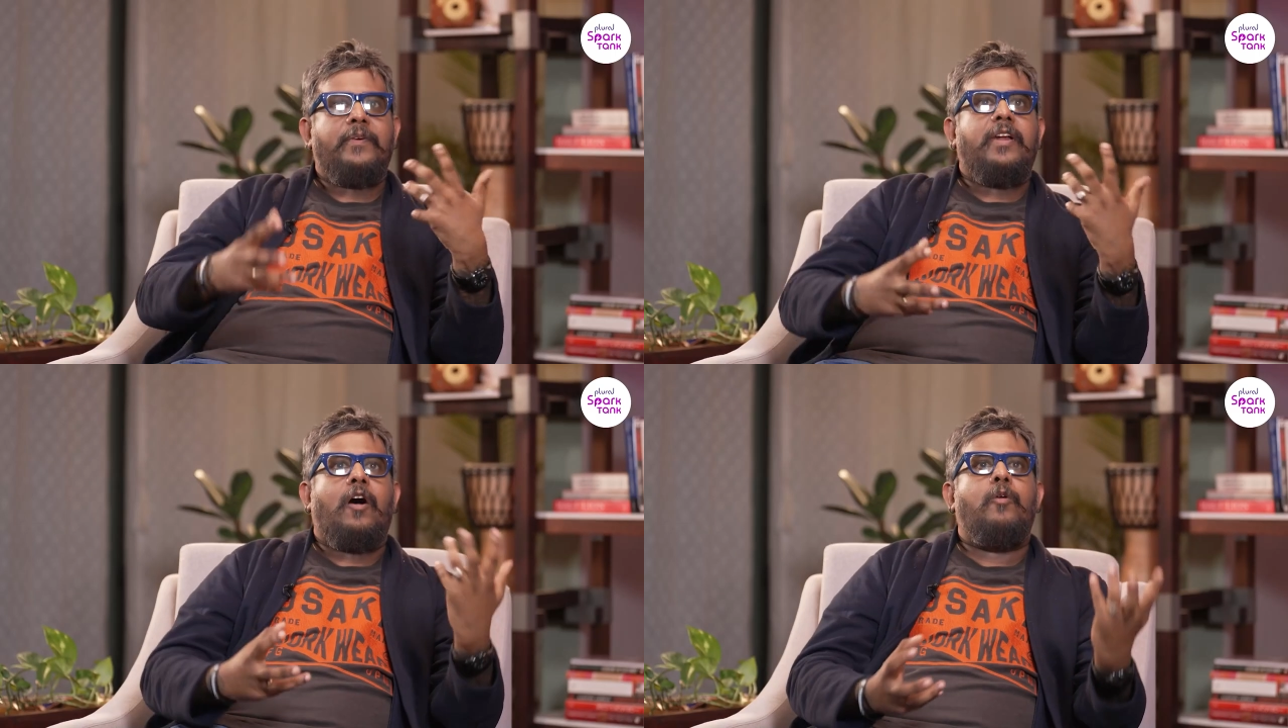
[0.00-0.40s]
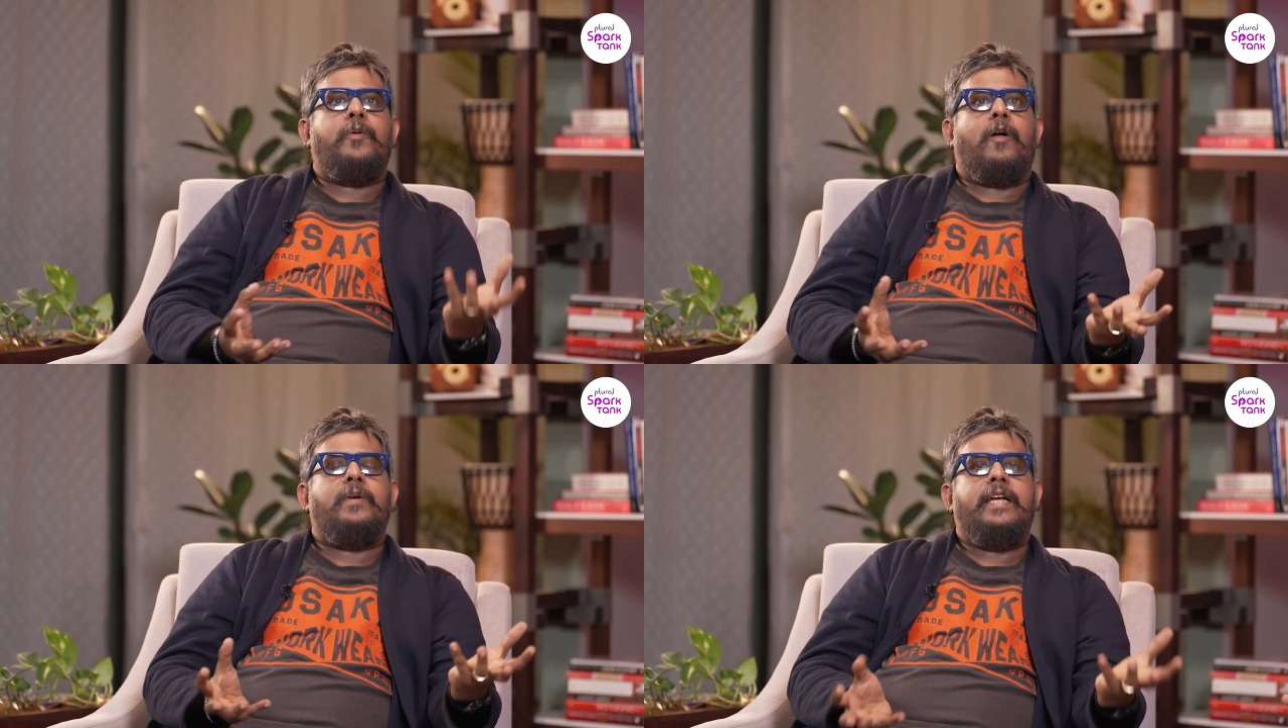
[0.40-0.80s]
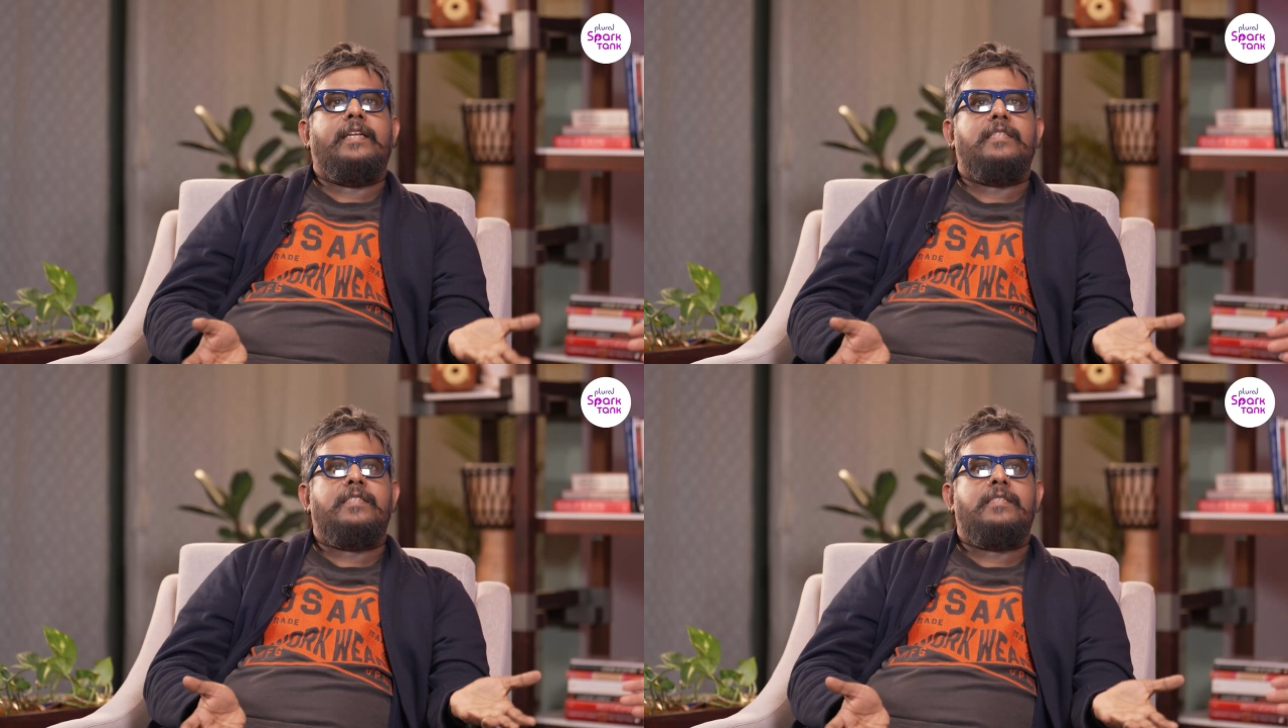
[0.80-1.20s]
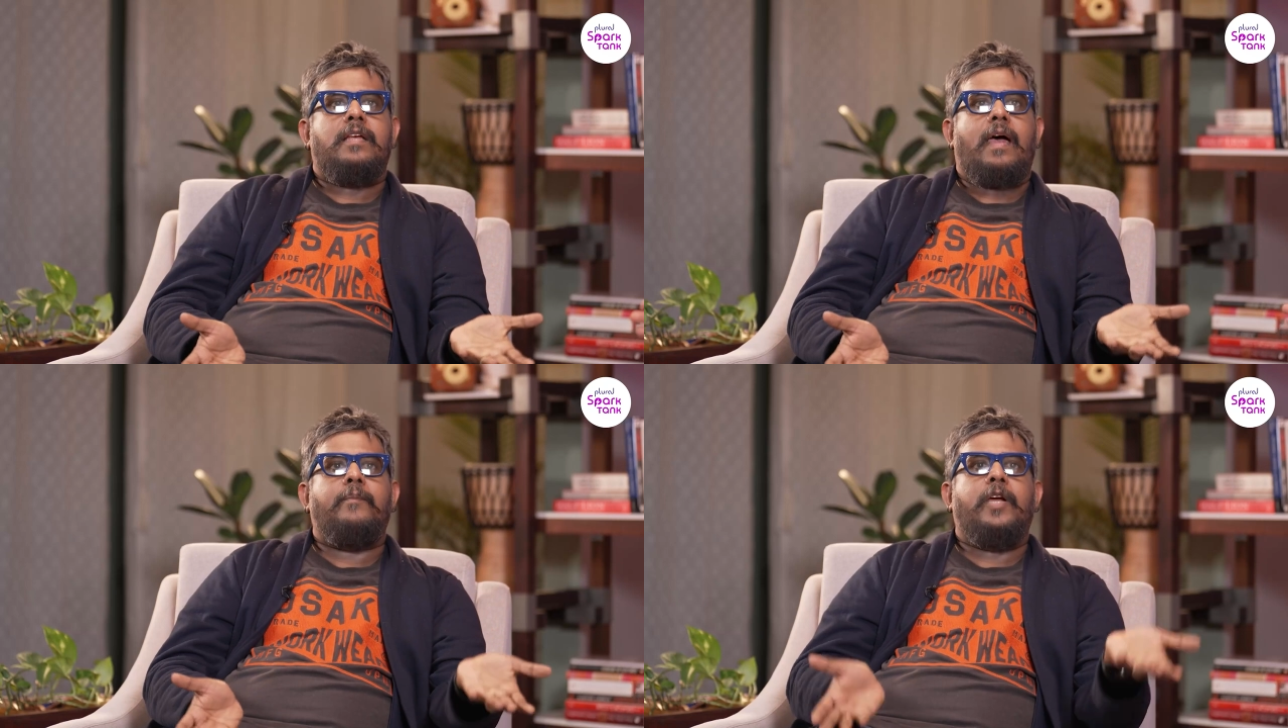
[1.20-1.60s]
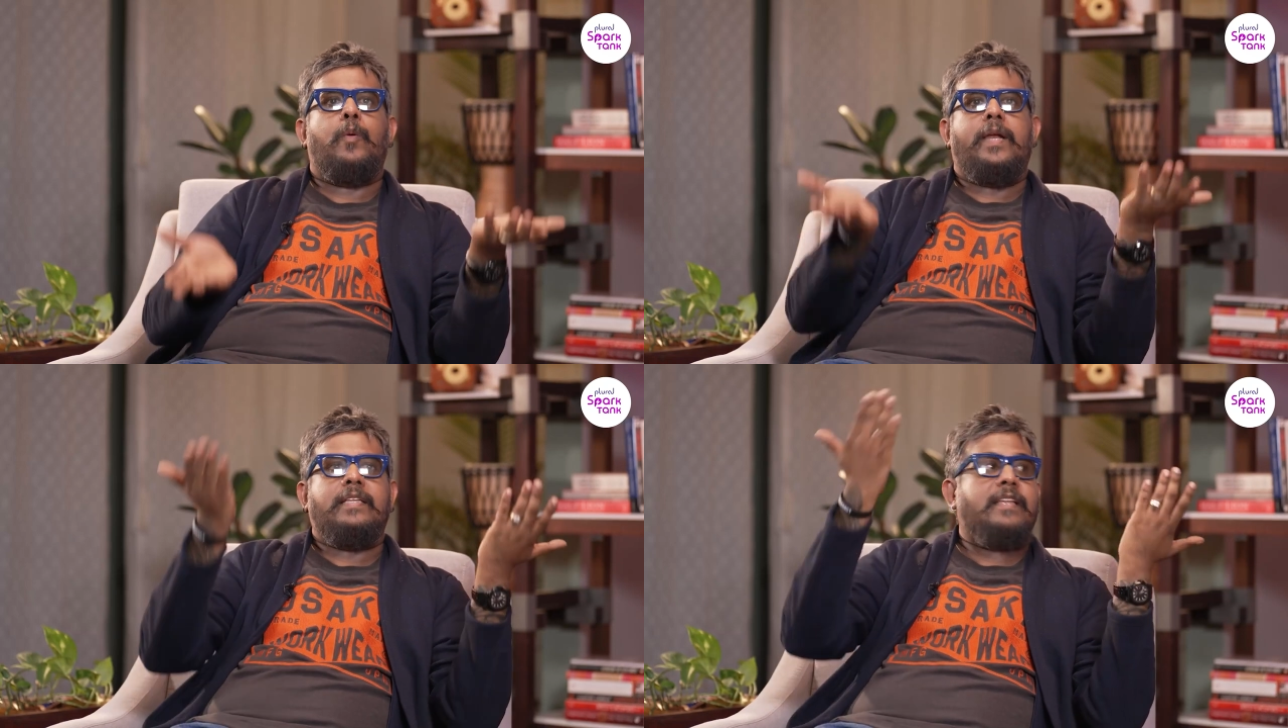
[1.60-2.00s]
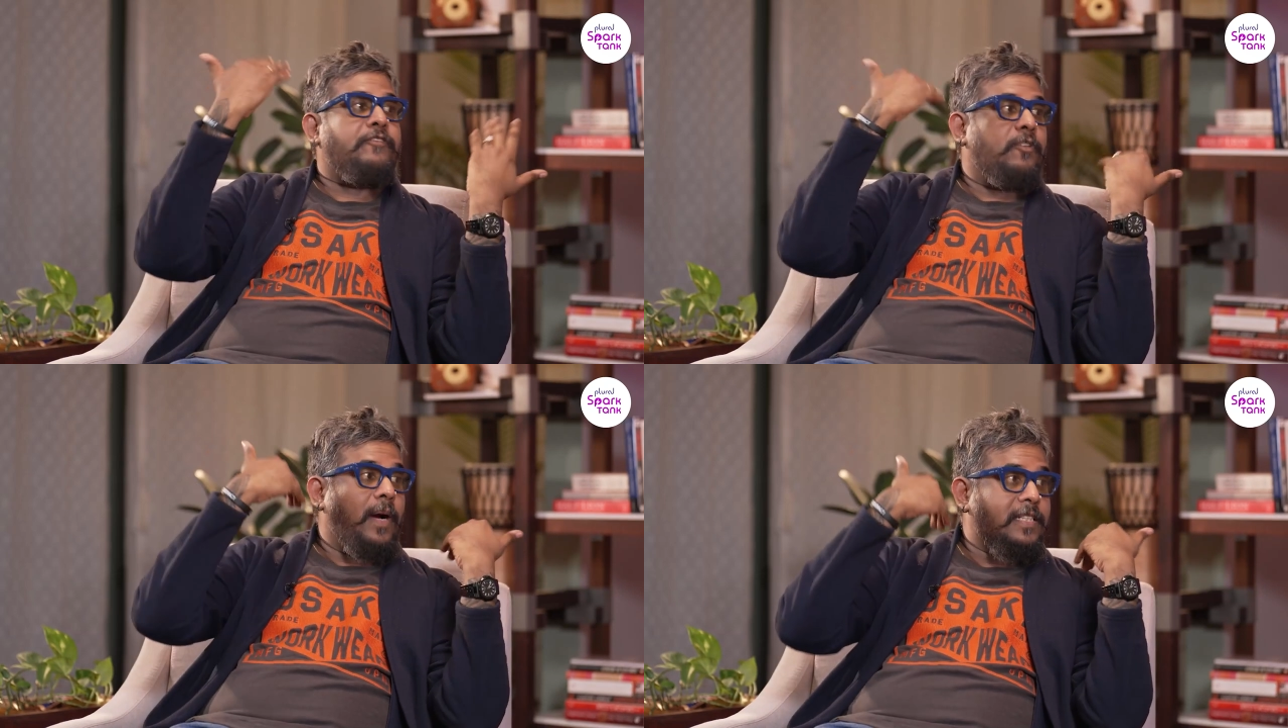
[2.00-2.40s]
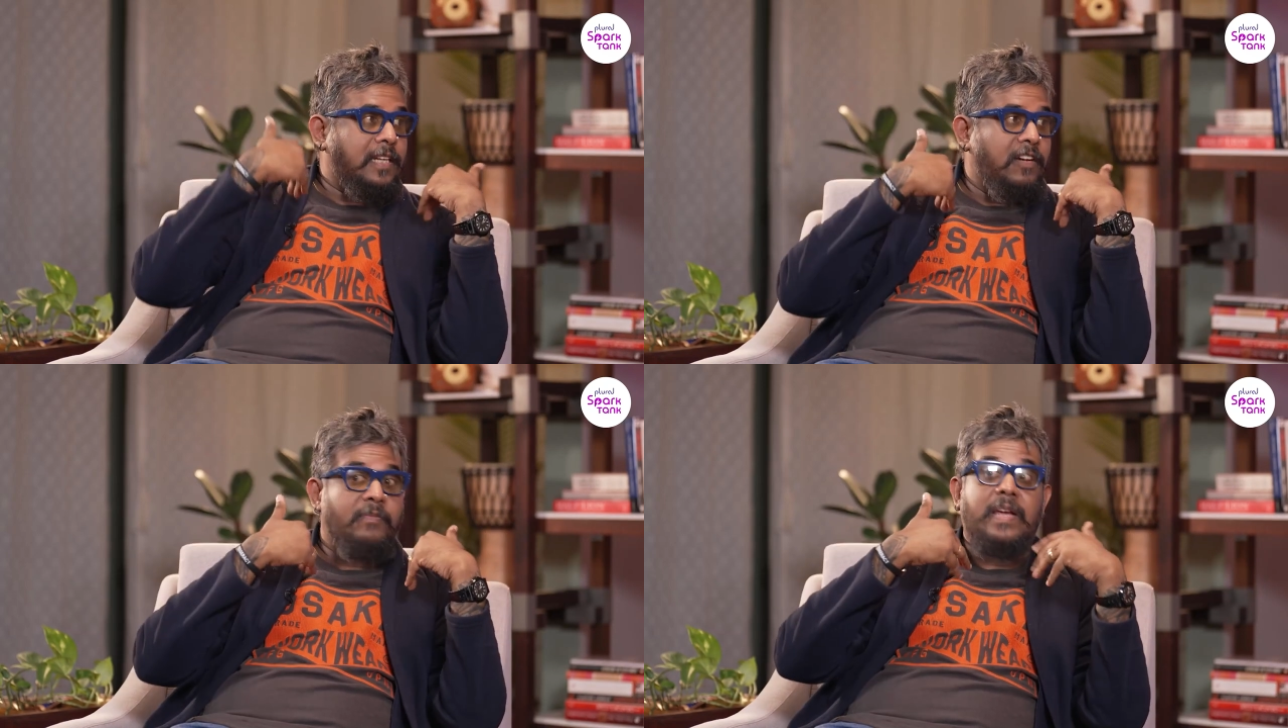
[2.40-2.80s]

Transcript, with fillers: am now probably disambiguating that for myself.